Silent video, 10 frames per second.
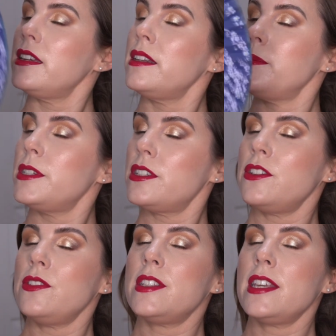And I'm
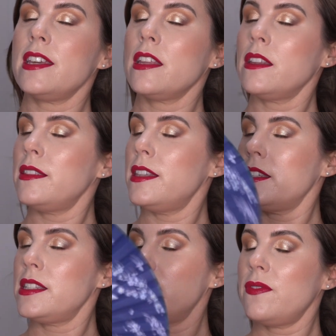just using
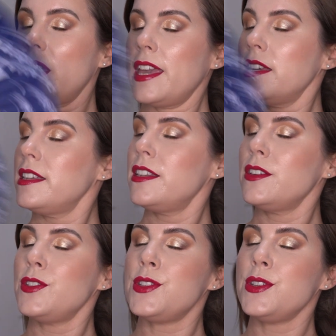this
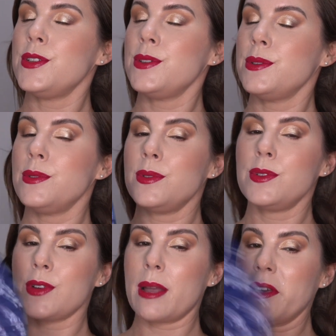fan to
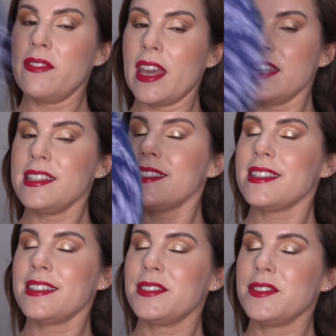dry my face.